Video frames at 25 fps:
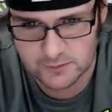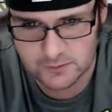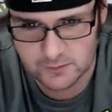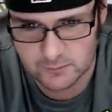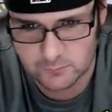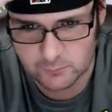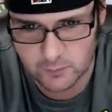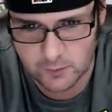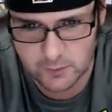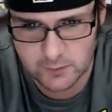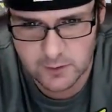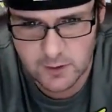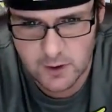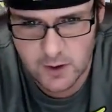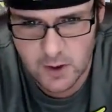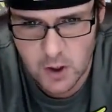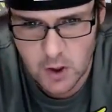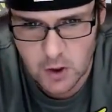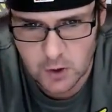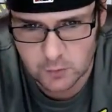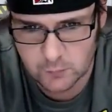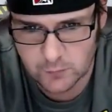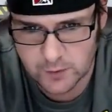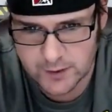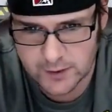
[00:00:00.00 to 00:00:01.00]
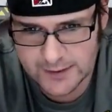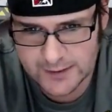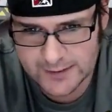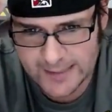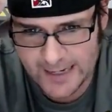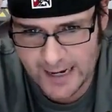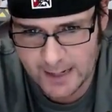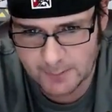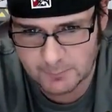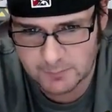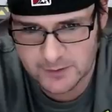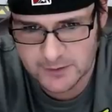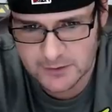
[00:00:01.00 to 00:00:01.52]
good one. Green
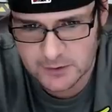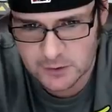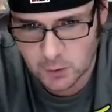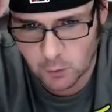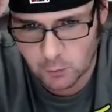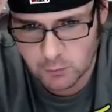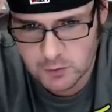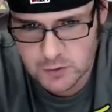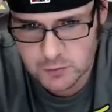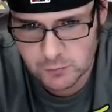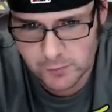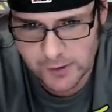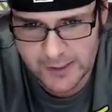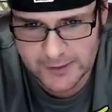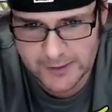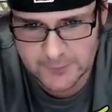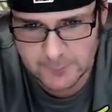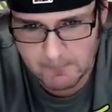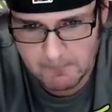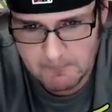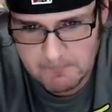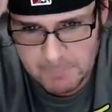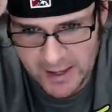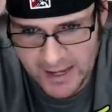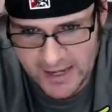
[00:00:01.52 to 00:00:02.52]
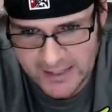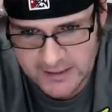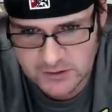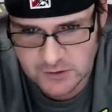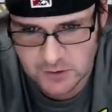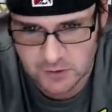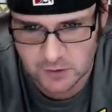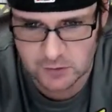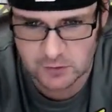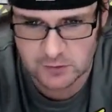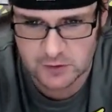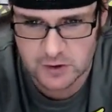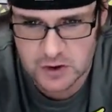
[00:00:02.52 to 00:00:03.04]
Goblin, Ghost Rider,
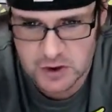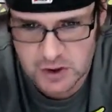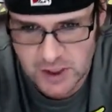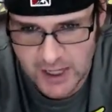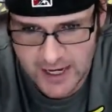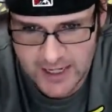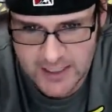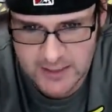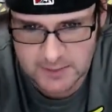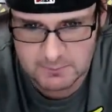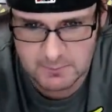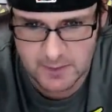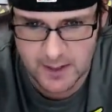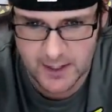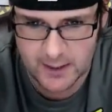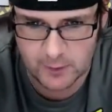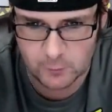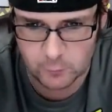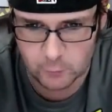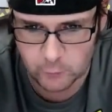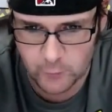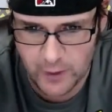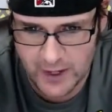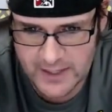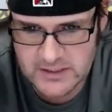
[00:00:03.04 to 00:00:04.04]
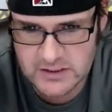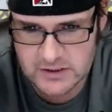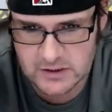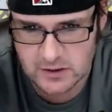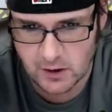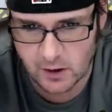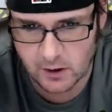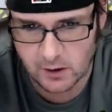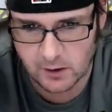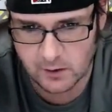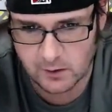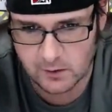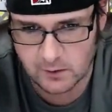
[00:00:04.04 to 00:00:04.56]
Batgirl, Giant Man,
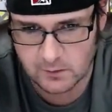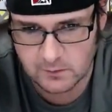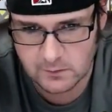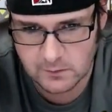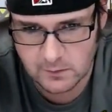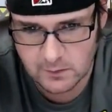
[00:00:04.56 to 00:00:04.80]
Rascal.